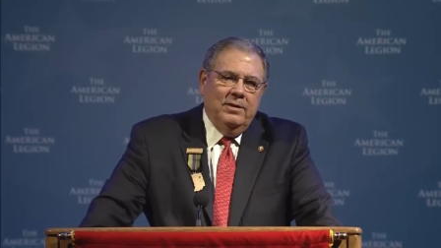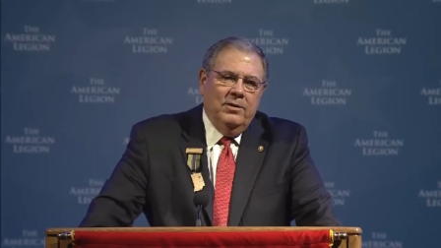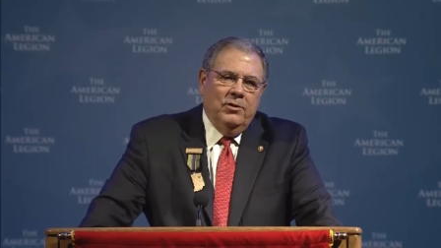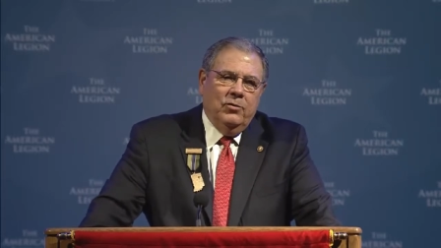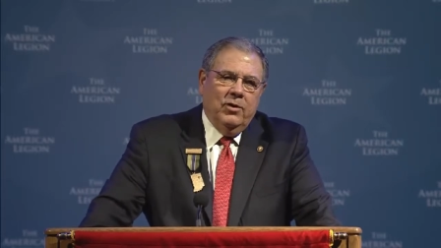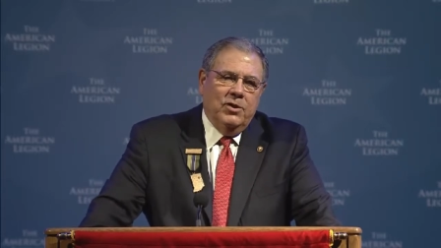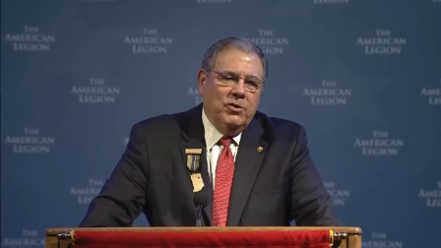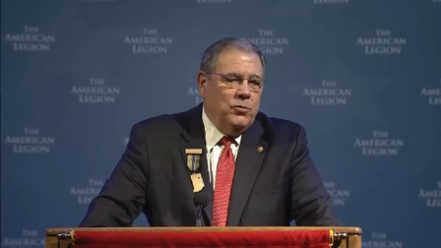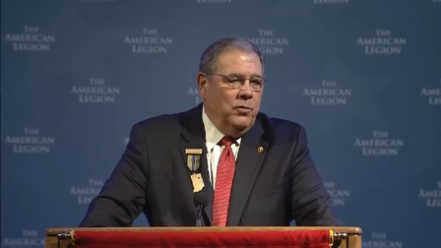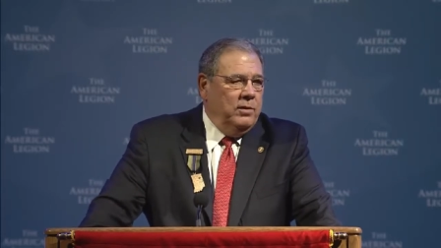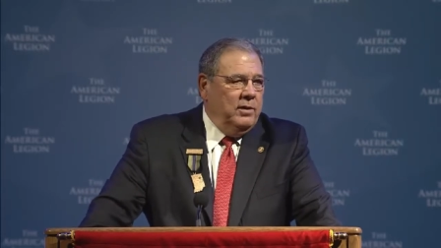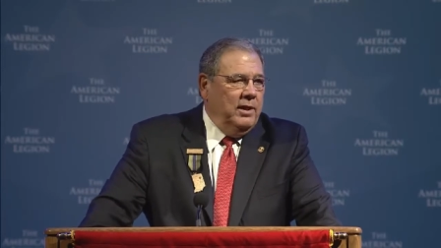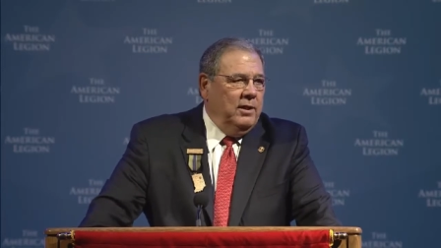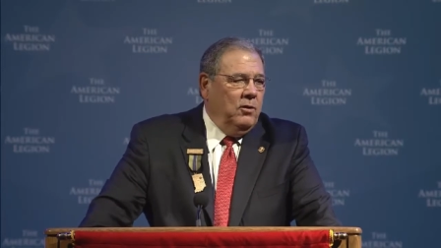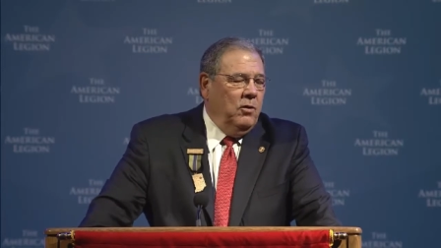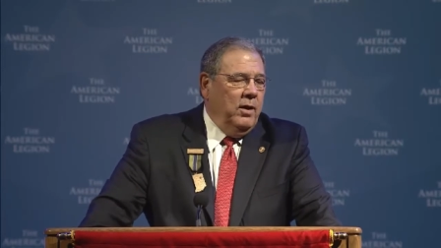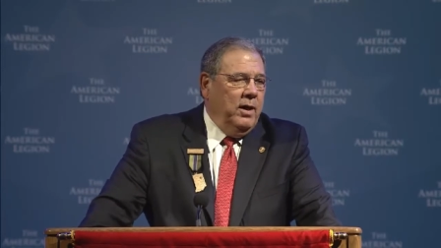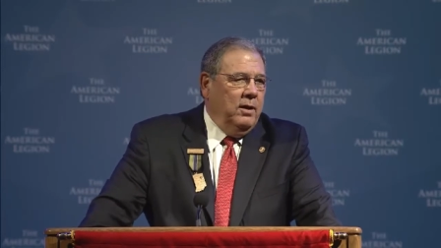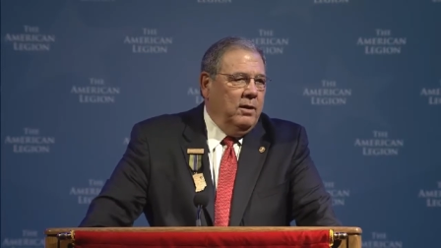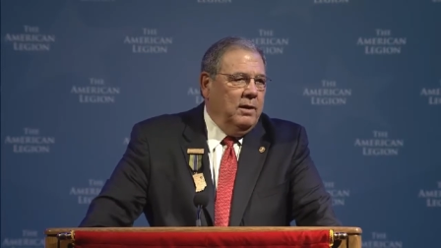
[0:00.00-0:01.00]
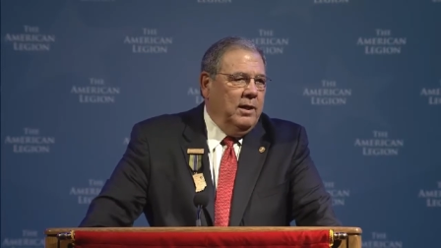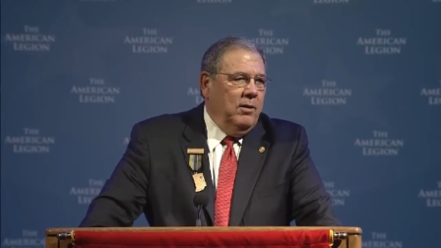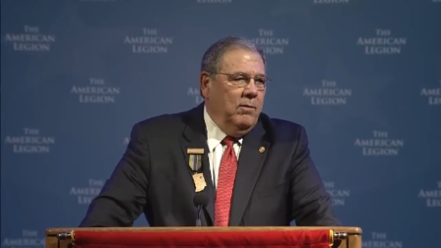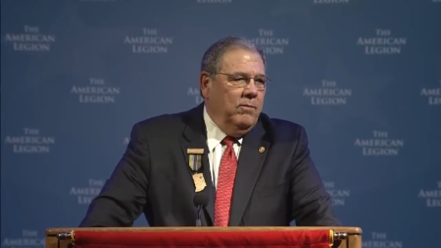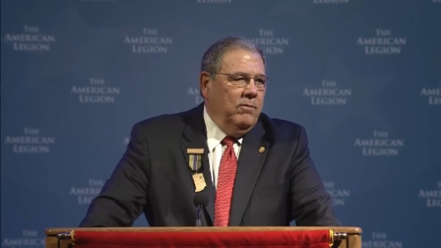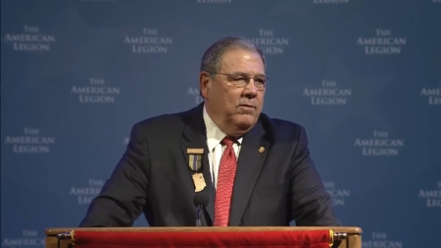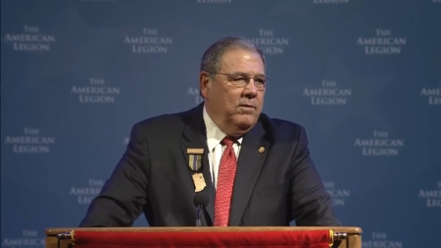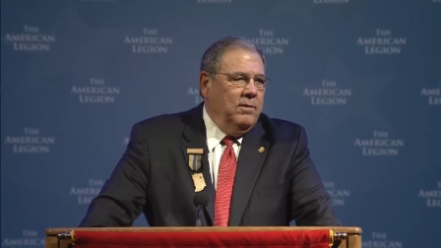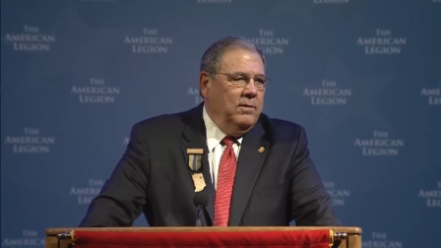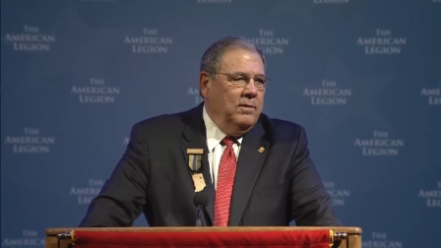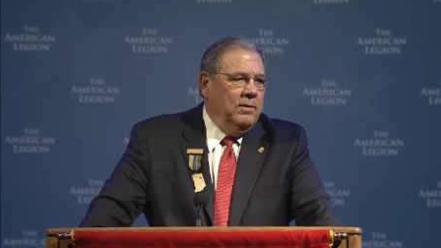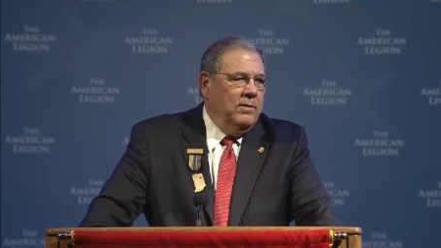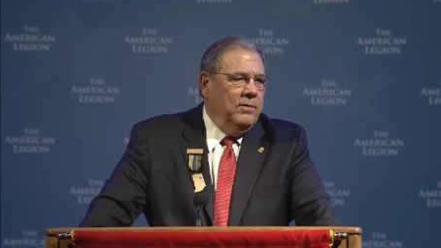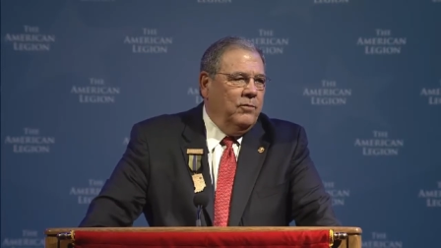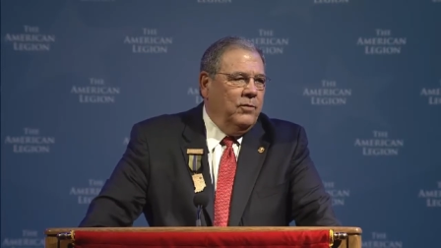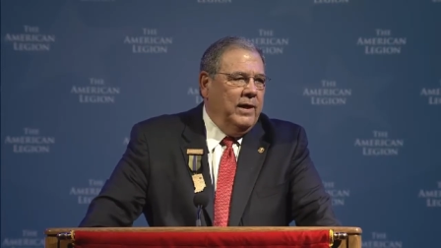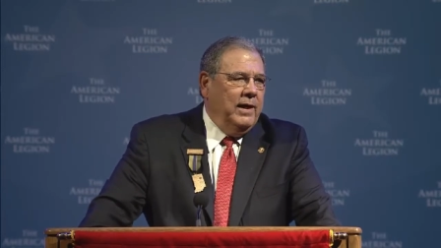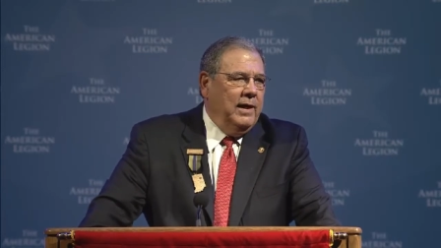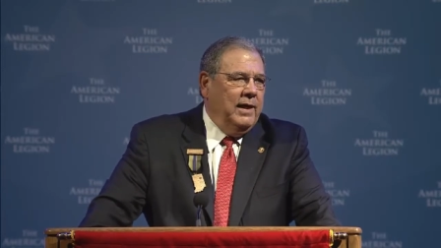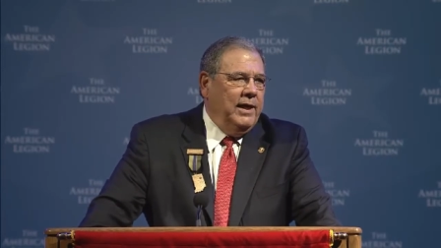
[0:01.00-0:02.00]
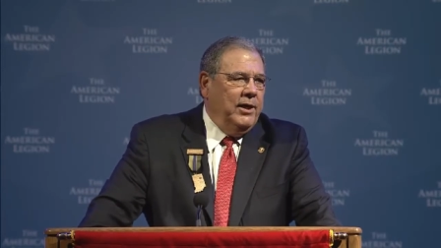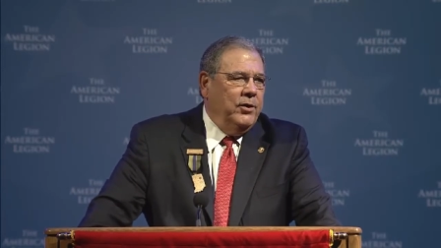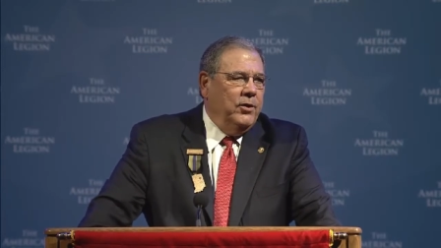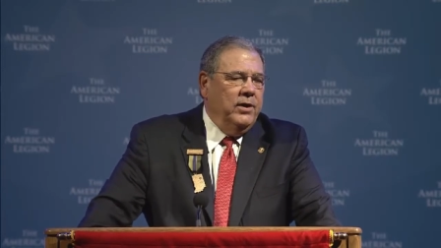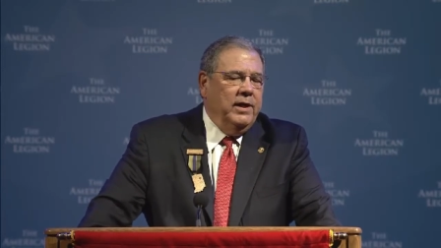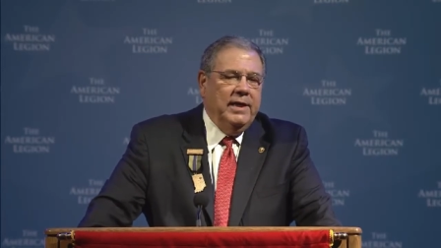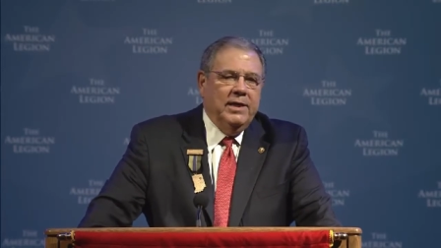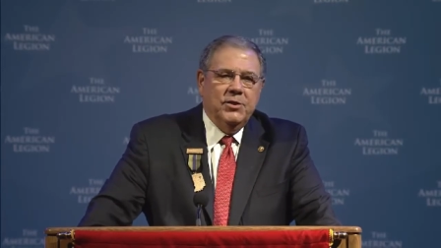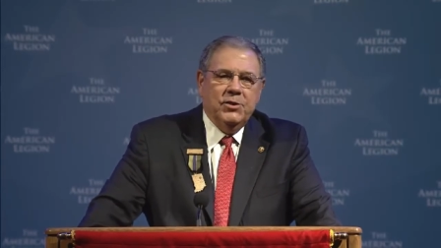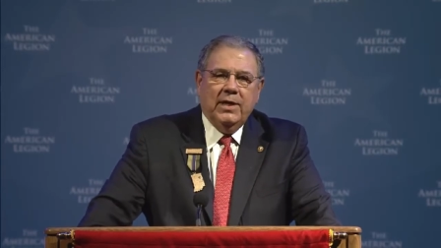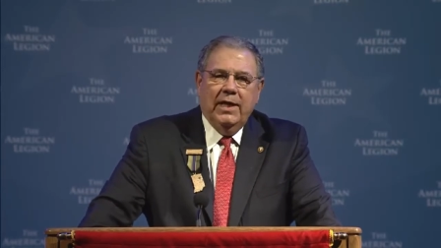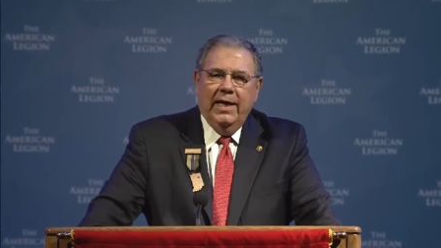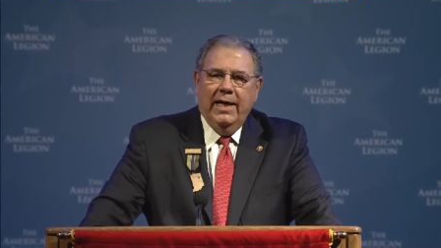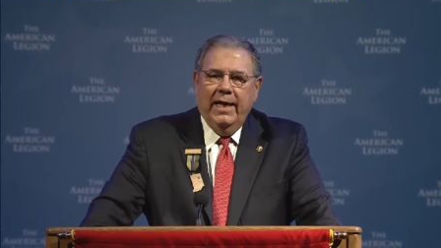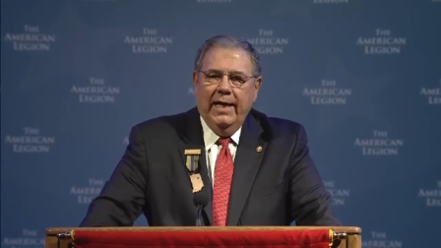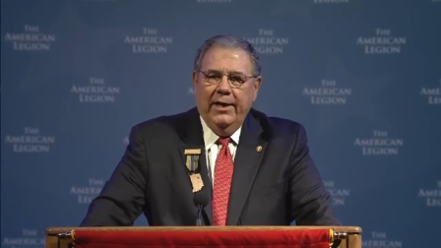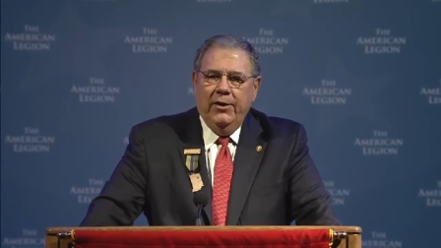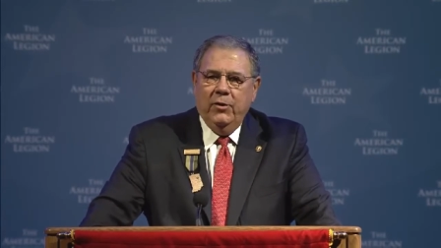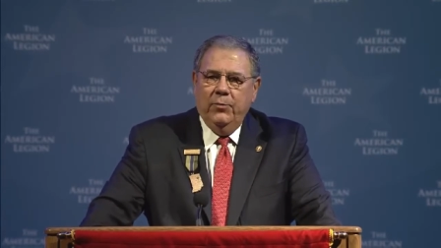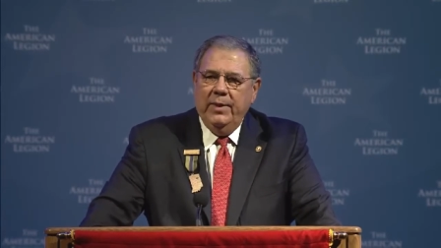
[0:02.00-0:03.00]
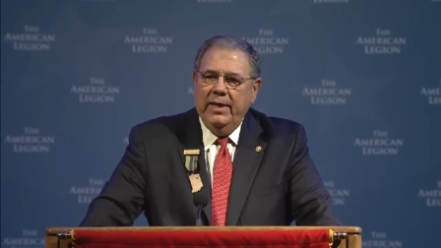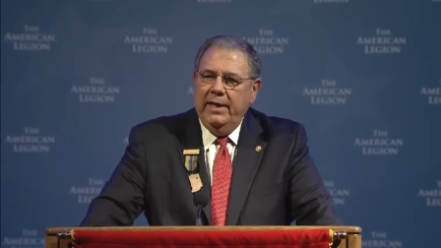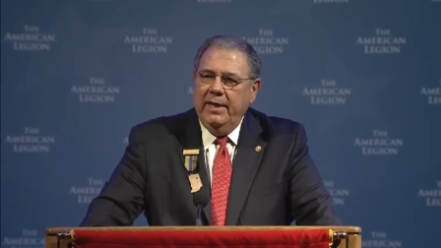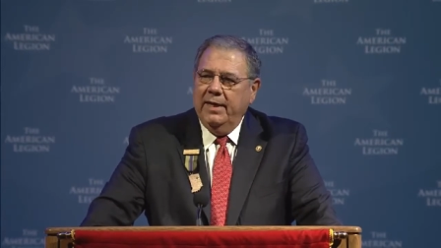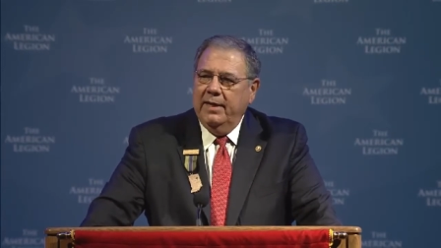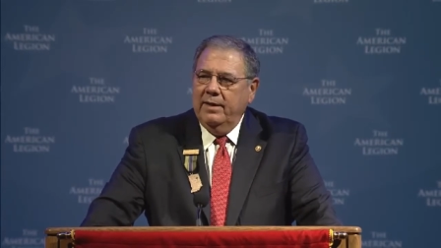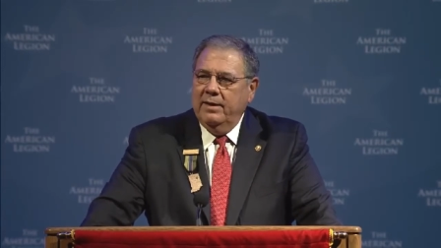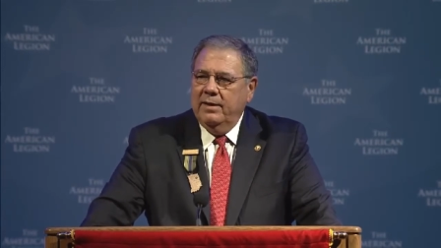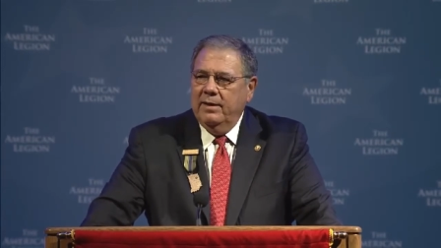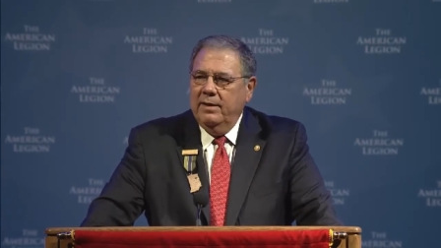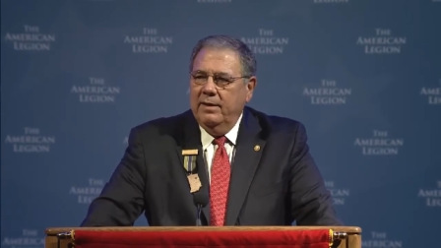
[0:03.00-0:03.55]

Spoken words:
Trustworthy, loyal, helpful, friendly, courteous, kind, obedient,